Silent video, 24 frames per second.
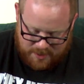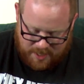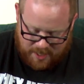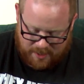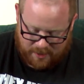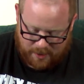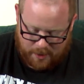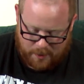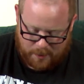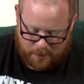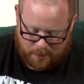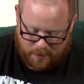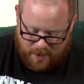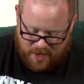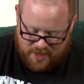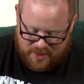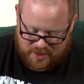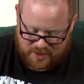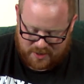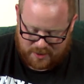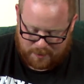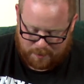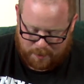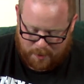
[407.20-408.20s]
Dayglow
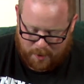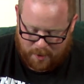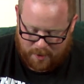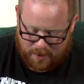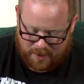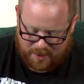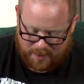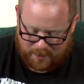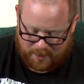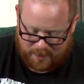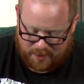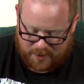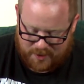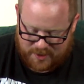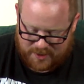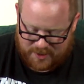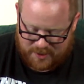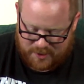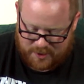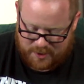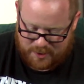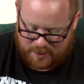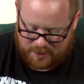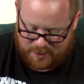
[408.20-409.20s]
crashes the party with
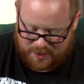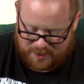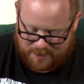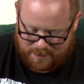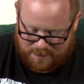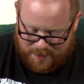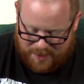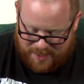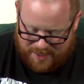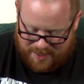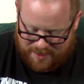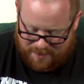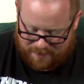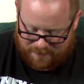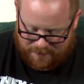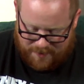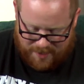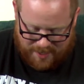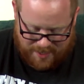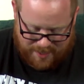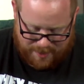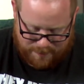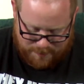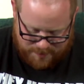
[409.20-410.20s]
this juicy bead of
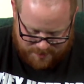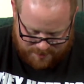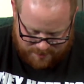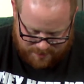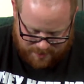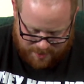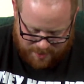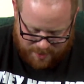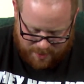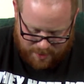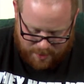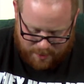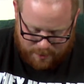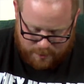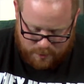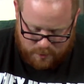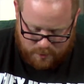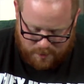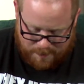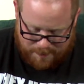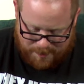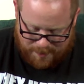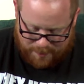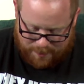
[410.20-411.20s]
hops,
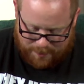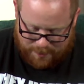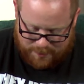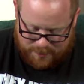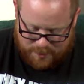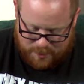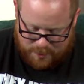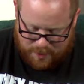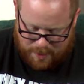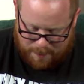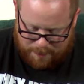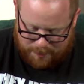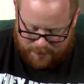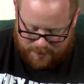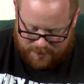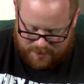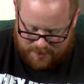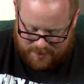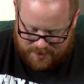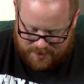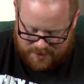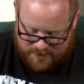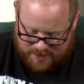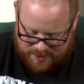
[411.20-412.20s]
dripping with
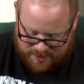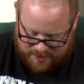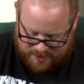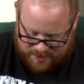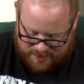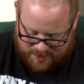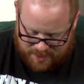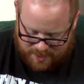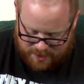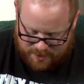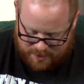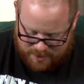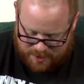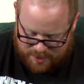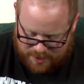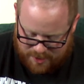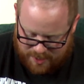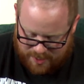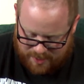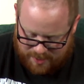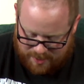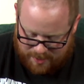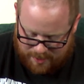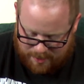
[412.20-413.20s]
tropical
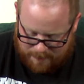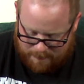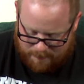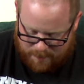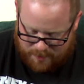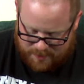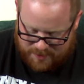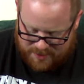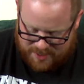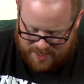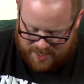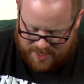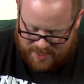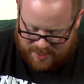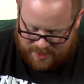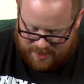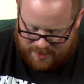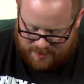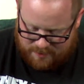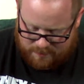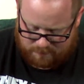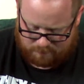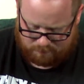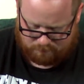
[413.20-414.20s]
sunshiny mosaic,
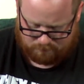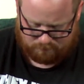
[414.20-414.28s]
and